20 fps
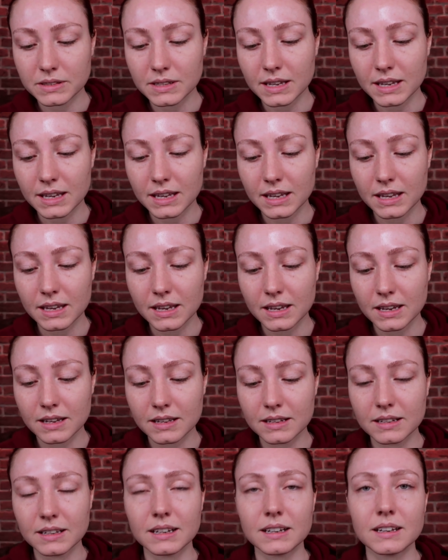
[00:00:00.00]

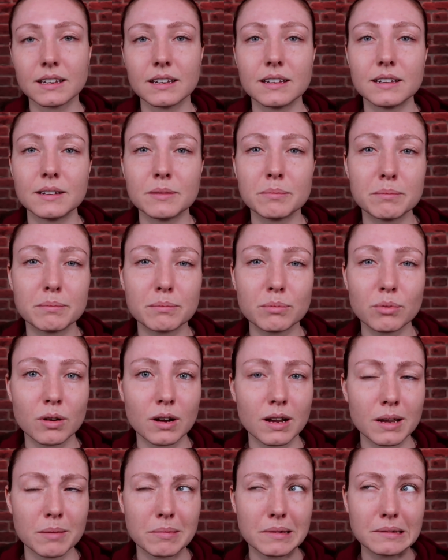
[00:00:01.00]
a like a
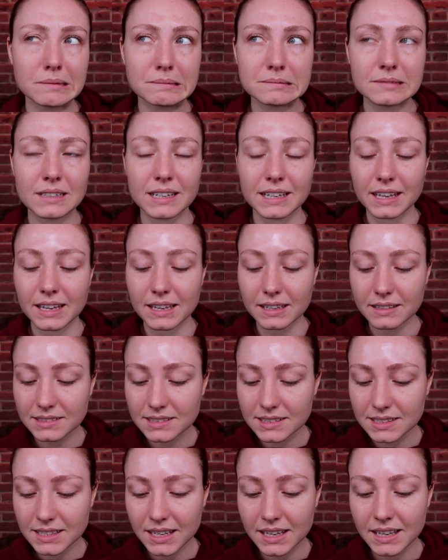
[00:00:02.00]
primer, I
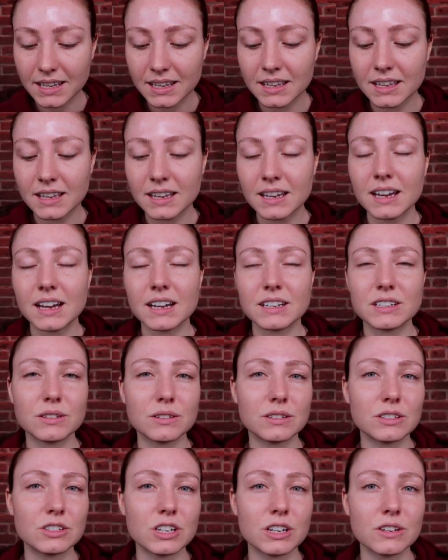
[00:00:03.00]
guess. I
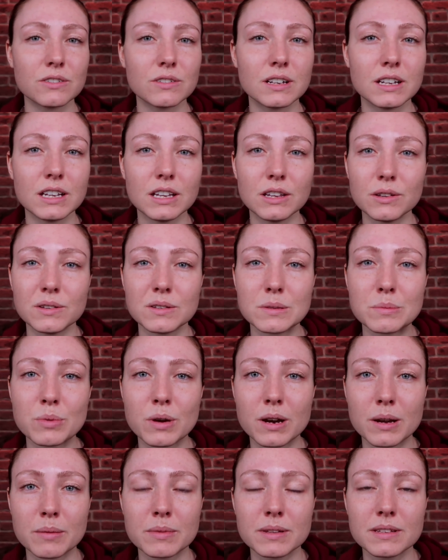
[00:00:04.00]
don't generally use
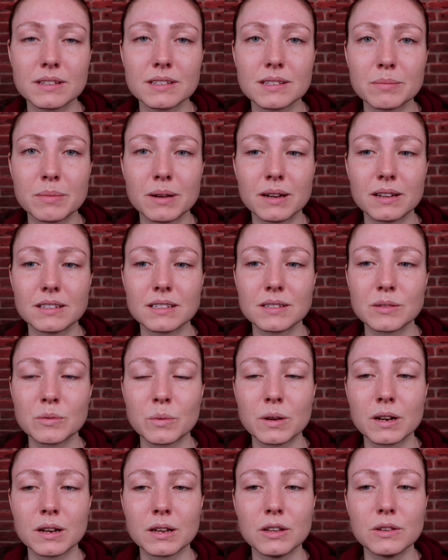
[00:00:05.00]
primers, but
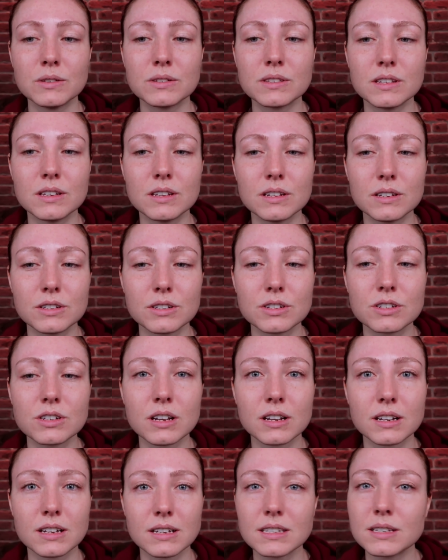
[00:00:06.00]
when I use the
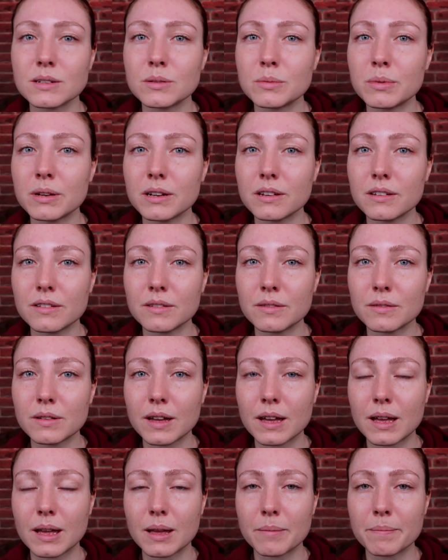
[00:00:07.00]
Charlotte Tilbury
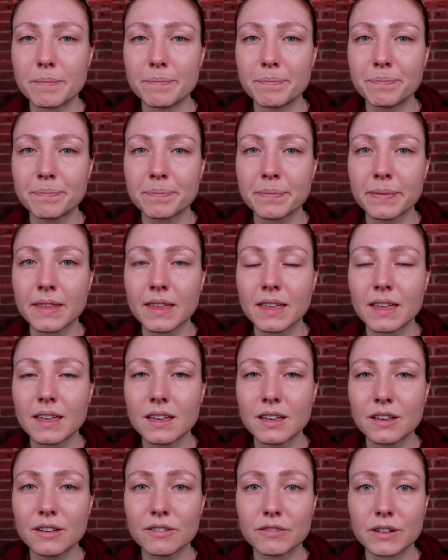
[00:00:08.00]

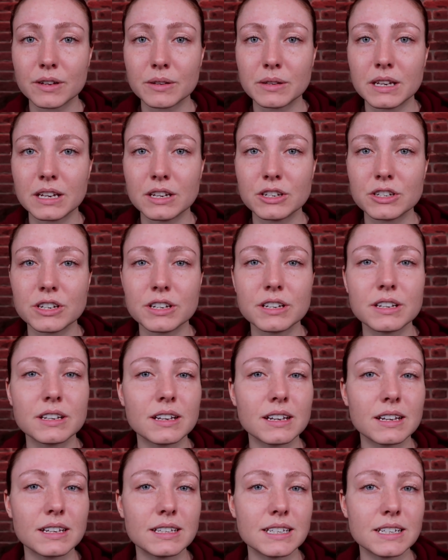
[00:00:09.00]
foundation,
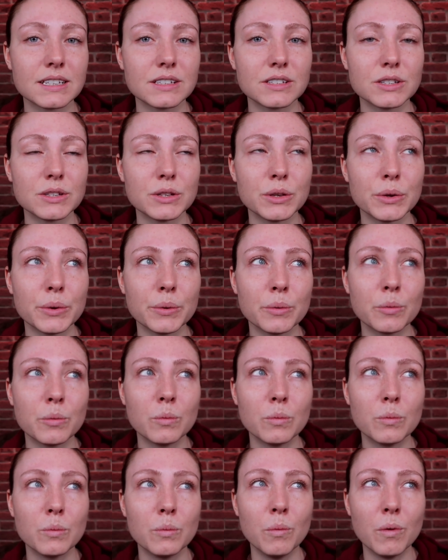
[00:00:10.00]
I tend to
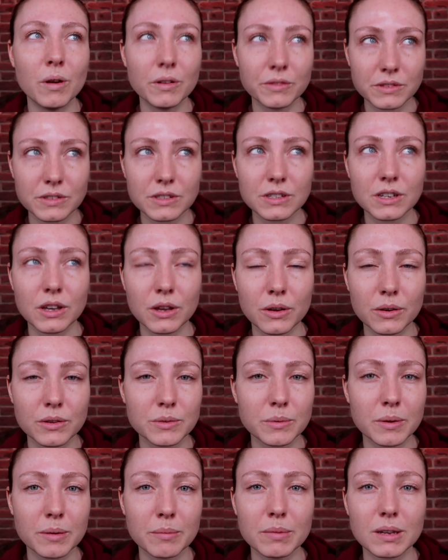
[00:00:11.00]
want to
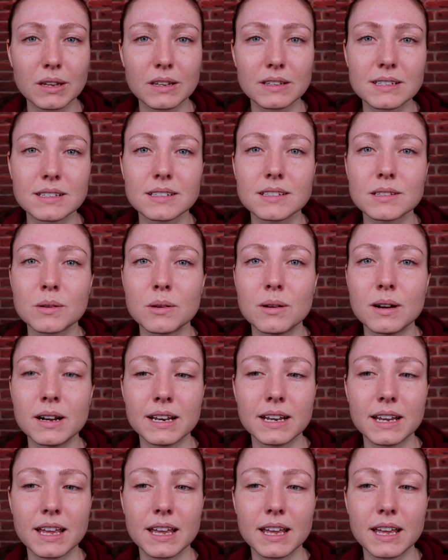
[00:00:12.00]
use one because it's quite a